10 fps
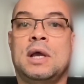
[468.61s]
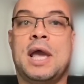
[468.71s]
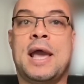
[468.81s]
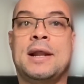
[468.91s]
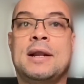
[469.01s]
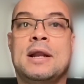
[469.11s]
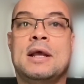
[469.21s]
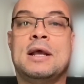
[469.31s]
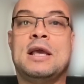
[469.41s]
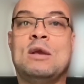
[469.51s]
and
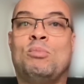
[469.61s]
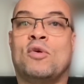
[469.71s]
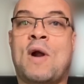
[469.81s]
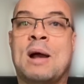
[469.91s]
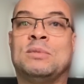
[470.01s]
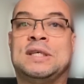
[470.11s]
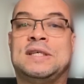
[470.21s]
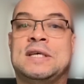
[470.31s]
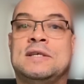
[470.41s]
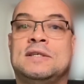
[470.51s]
He
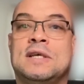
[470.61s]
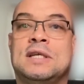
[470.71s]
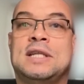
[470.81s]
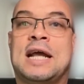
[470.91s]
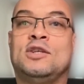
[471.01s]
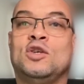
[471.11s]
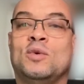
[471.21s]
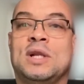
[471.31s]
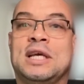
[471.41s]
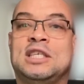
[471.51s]
promises that you
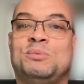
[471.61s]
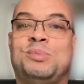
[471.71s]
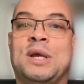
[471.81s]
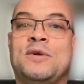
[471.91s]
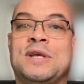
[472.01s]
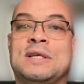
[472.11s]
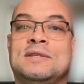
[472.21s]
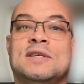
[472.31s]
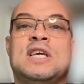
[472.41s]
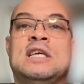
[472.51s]
will
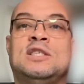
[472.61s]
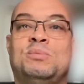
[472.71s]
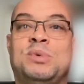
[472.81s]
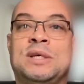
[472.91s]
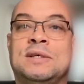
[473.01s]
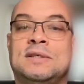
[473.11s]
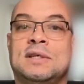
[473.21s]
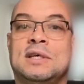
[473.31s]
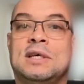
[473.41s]
experience His peace